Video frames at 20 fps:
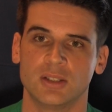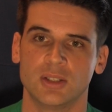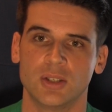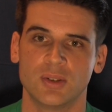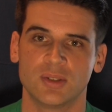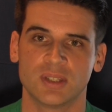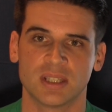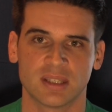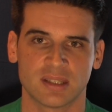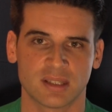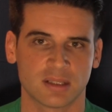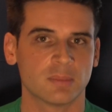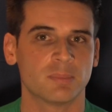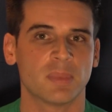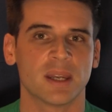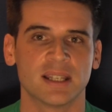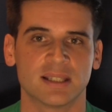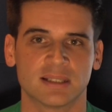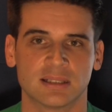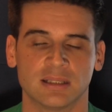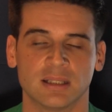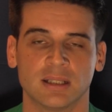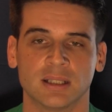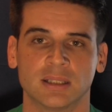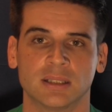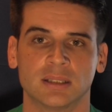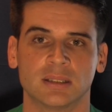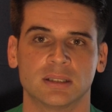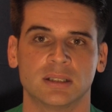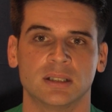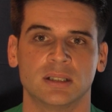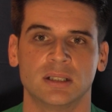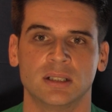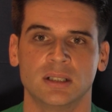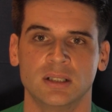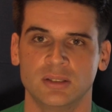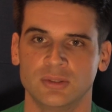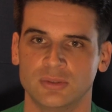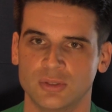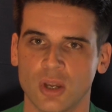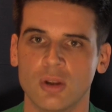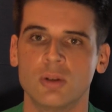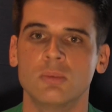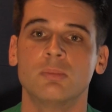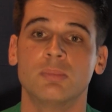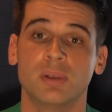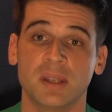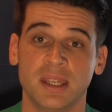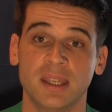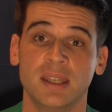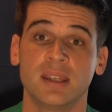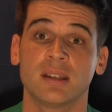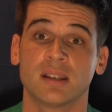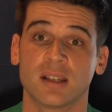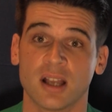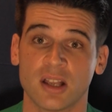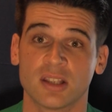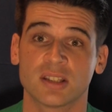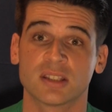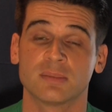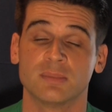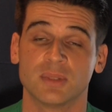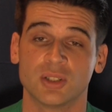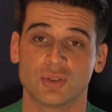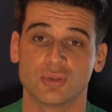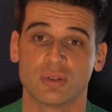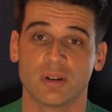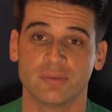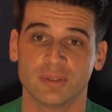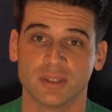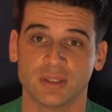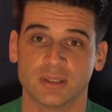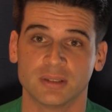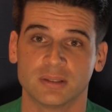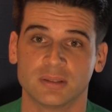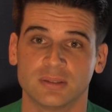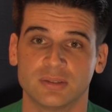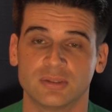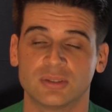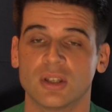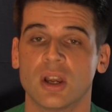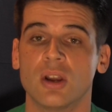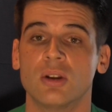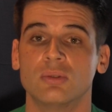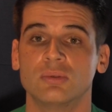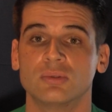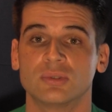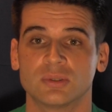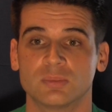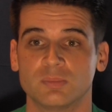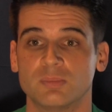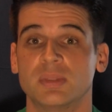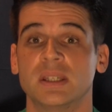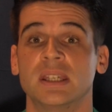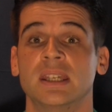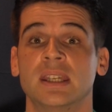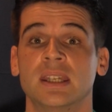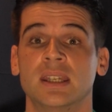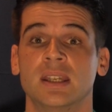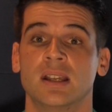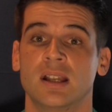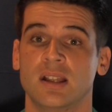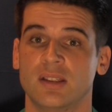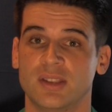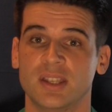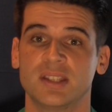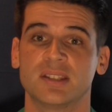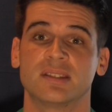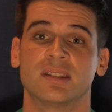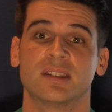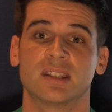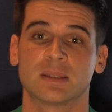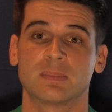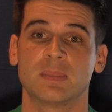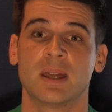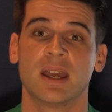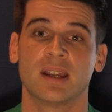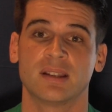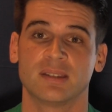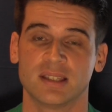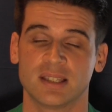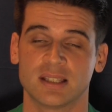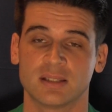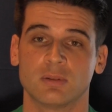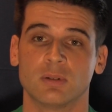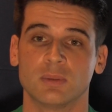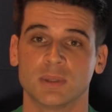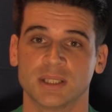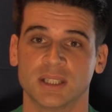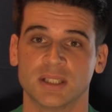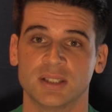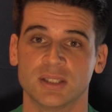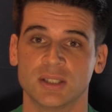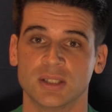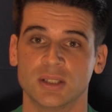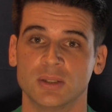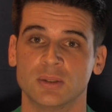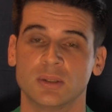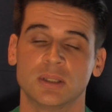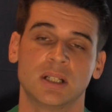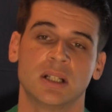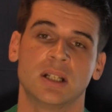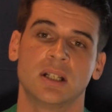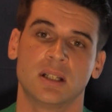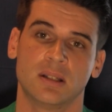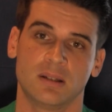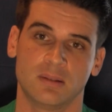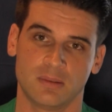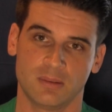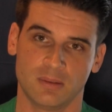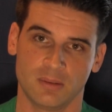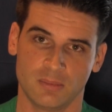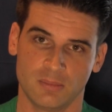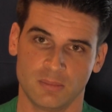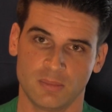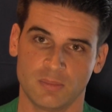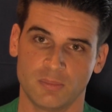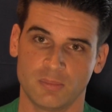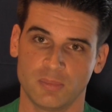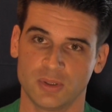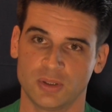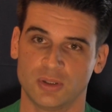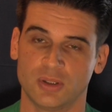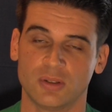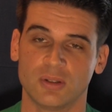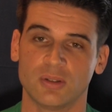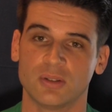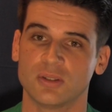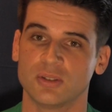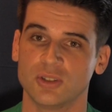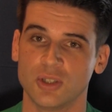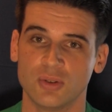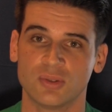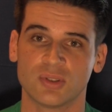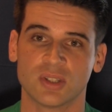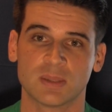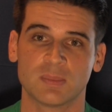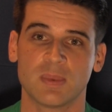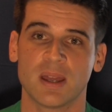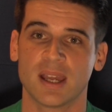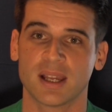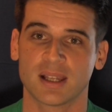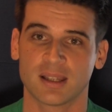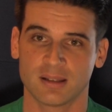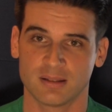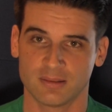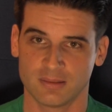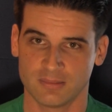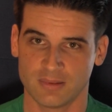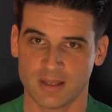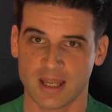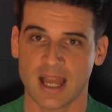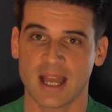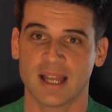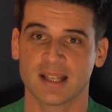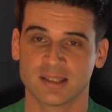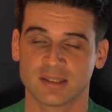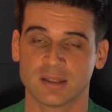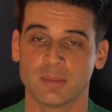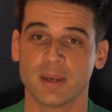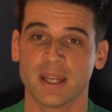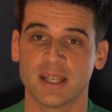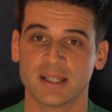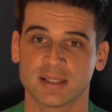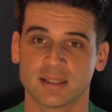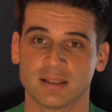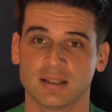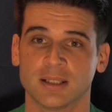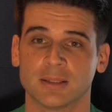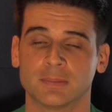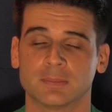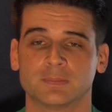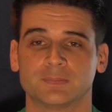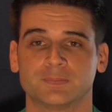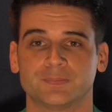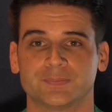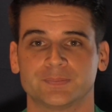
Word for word: Use this as a baseline. Don't be customer driven. Don't be, this is the spec, this is what we're going to do. Use the spec as the baseline.